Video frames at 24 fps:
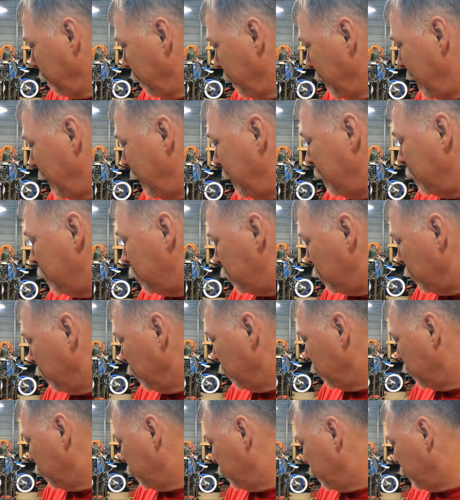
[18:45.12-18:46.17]
And it
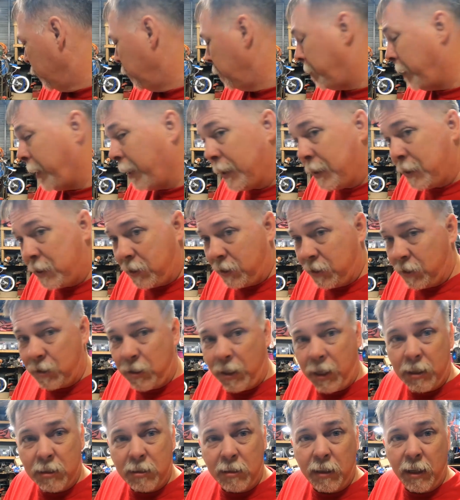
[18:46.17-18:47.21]
stunk really bad. It's
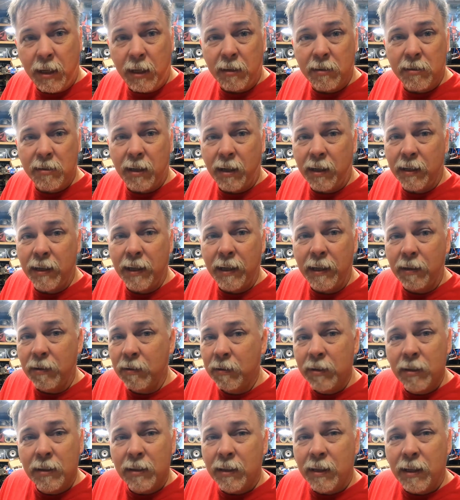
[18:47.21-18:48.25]
actually outside now.
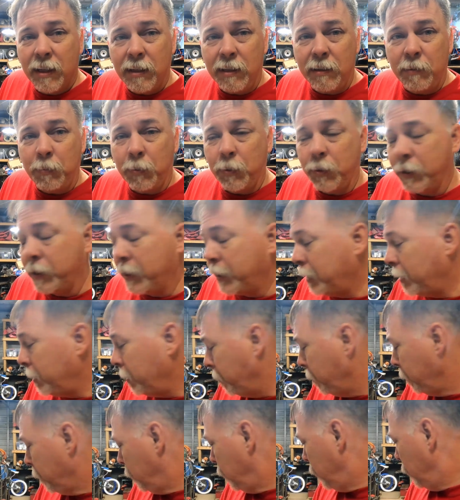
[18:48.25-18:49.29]
I did want it in
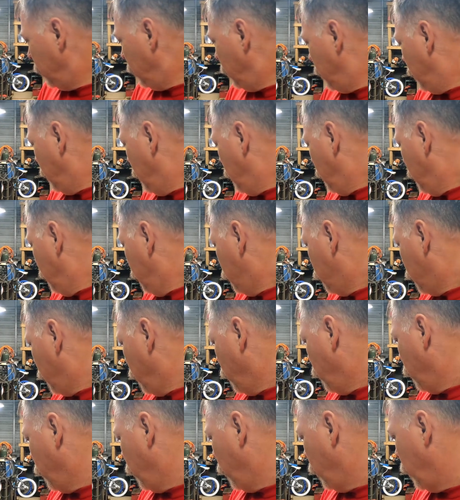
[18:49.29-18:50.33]
here.
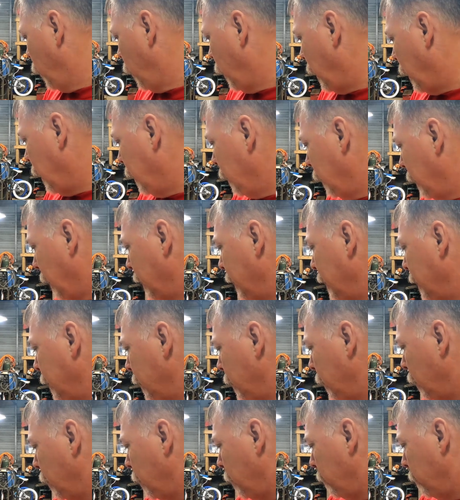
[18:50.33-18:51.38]
So I
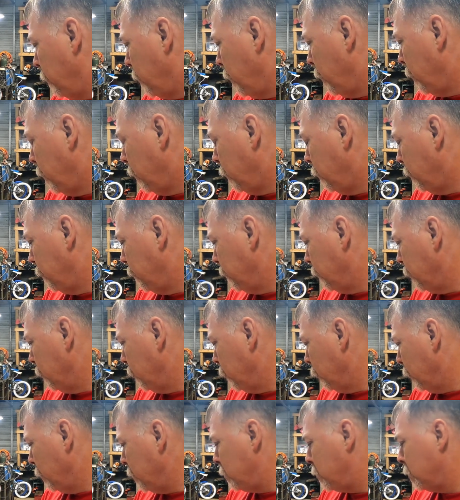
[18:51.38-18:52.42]
ended up
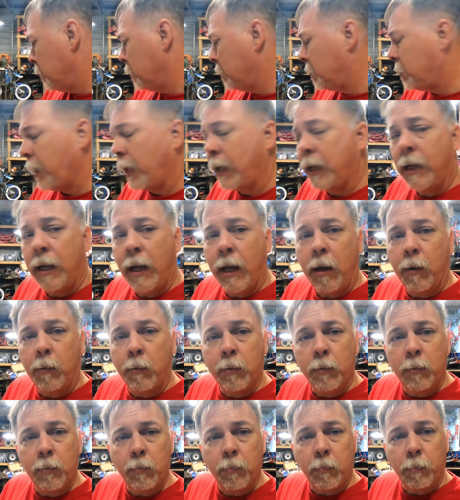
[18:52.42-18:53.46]
rinsing the tank out
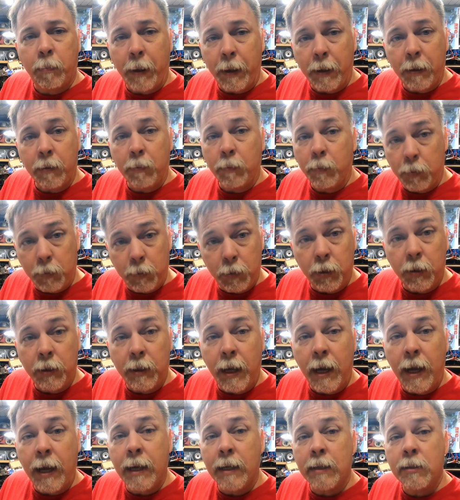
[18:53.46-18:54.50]
with good
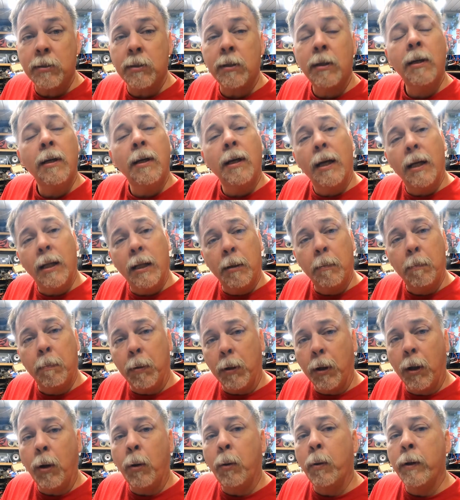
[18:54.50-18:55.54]
gas, and then
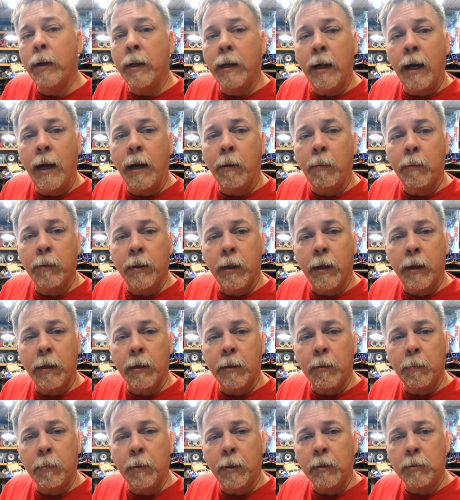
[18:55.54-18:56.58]
blowing it out with the air
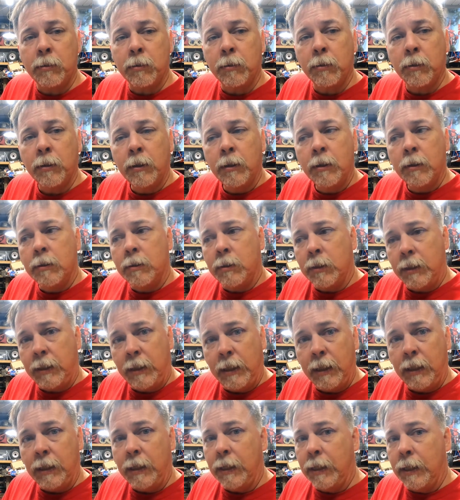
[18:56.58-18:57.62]
compressor to
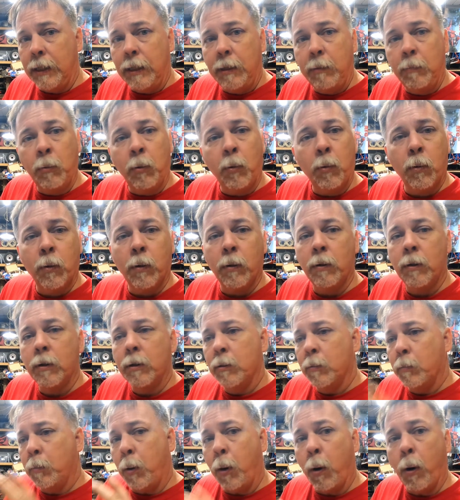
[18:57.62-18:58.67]
get any more
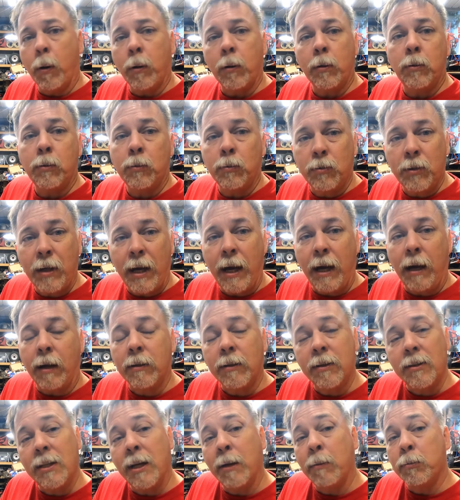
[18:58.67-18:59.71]
particles out,
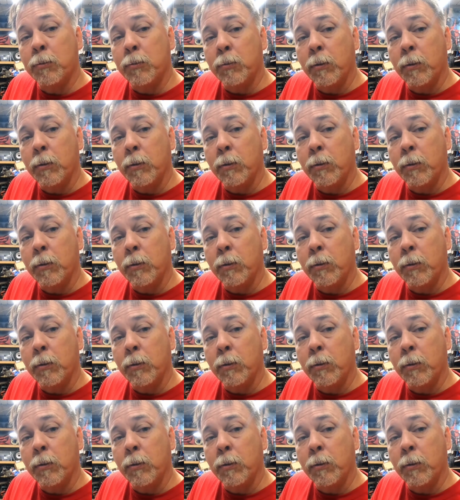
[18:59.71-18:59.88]
because that was